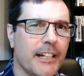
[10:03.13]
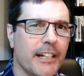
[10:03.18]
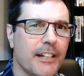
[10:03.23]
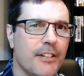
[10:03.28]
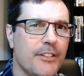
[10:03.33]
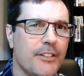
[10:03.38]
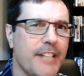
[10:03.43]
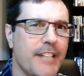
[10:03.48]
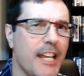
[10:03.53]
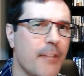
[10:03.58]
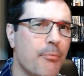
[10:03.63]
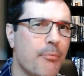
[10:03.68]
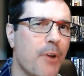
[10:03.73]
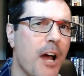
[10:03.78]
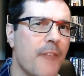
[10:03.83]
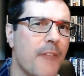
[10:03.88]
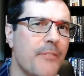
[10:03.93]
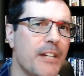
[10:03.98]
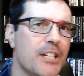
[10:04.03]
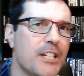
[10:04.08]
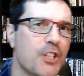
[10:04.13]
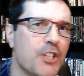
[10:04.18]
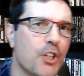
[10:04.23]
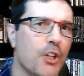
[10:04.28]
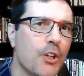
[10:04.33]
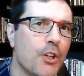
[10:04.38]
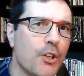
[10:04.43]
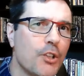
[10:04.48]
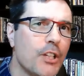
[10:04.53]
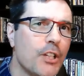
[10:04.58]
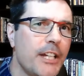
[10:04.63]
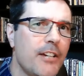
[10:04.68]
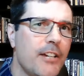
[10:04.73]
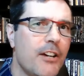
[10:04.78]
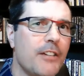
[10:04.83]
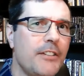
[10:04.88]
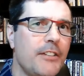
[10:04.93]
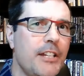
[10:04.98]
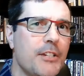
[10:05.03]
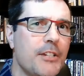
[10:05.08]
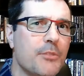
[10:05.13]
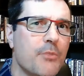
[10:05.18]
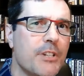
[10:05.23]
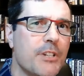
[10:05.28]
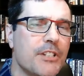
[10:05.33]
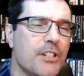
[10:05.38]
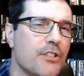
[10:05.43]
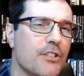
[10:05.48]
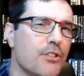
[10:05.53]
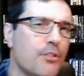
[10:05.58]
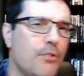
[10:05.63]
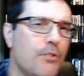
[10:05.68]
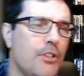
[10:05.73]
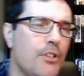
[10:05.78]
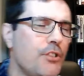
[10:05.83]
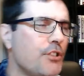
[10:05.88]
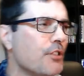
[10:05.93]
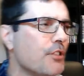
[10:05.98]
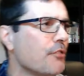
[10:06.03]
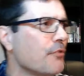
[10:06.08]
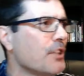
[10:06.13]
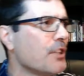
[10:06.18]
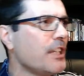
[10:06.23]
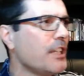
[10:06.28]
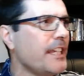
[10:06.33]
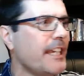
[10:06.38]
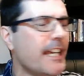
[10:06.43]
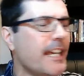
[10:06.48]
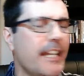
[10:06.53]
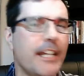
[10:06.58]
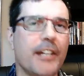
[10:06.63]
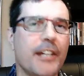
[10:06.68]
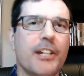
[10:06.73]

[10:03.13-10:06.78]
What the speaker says: You take profits early on these ones. As soon as you're really getting into